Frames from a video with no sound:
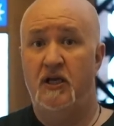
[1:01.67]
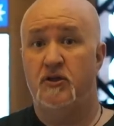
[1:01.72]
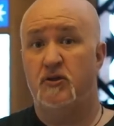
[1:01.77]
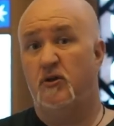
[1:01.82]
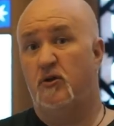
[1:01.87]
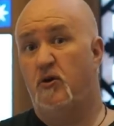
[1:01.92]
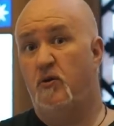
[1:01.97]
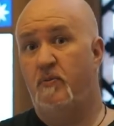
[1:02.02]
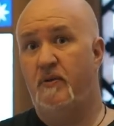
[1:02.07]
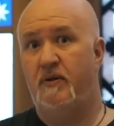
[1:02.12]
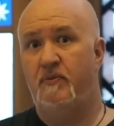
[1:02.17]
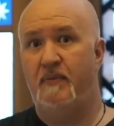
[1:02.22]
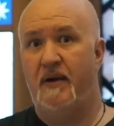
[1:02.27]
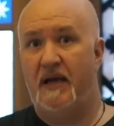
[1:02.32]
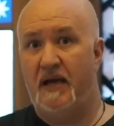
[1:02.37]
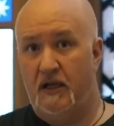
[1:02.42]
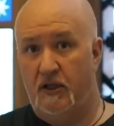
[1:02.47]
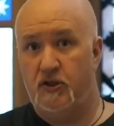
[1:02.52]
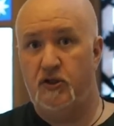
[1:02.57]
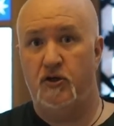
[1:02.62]
So come with me
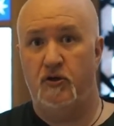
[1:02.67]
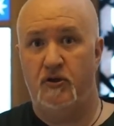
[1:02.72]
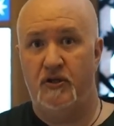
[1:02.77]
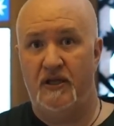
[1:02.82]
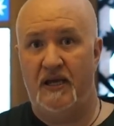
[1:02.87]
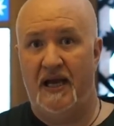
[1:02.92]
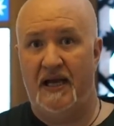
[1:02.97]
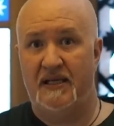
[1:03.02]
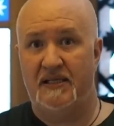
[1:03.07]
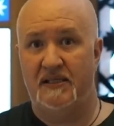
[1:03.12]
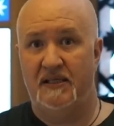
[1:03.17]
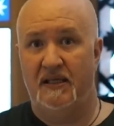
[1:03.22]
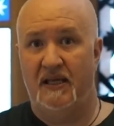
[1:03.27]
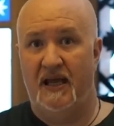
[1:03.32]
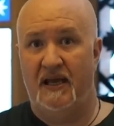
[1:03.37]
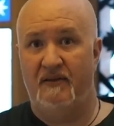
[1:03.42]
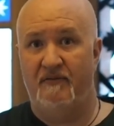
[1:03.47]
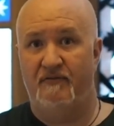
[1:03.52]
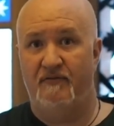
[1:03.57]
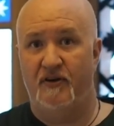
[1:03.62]
and I'll show you the accent
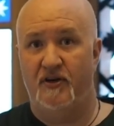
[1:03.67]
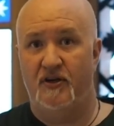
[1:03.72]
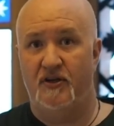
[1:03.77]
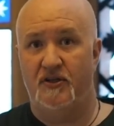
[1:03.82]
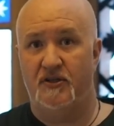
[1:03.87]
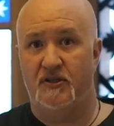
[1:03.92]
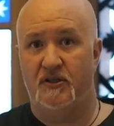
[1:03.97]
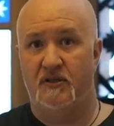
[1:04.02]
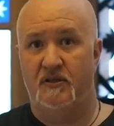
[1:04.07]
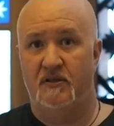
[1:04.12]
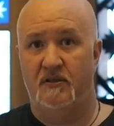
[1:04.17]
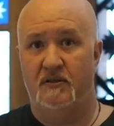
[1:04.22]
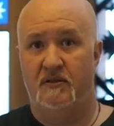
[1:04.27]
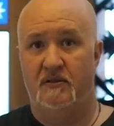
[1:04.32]
light first.